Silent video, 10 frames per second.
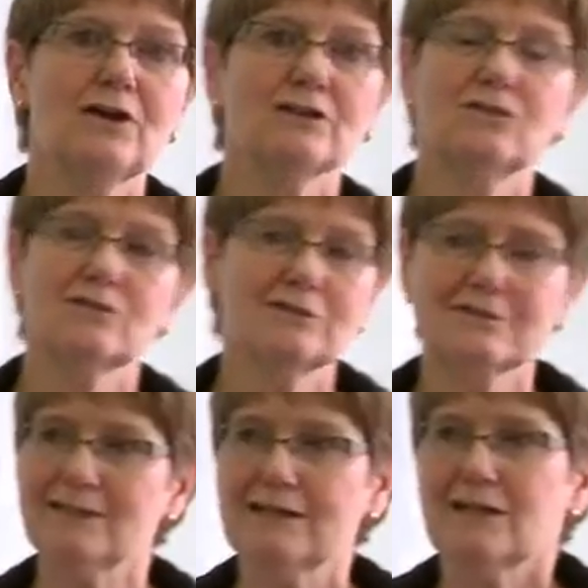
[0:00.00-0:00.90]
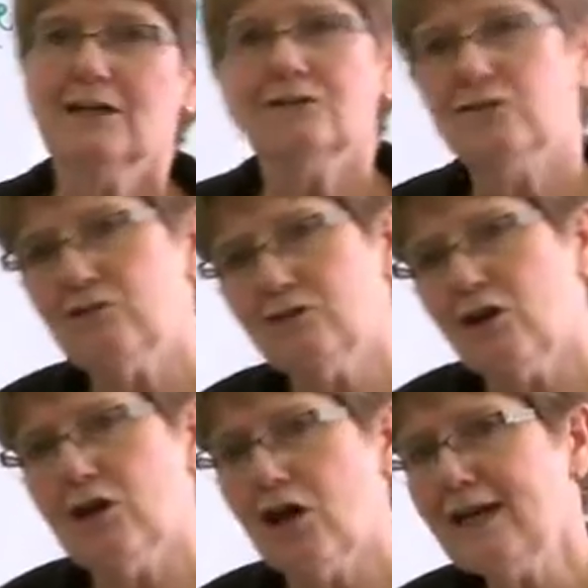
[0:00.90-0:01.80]
So it's like, so there's a
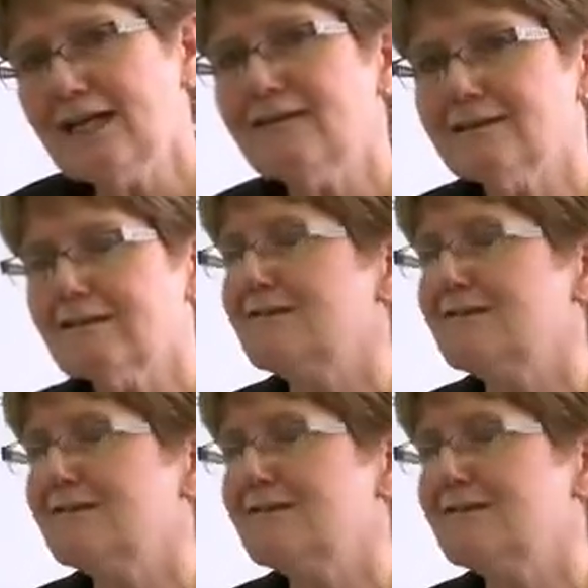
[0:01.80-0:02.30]
lot of little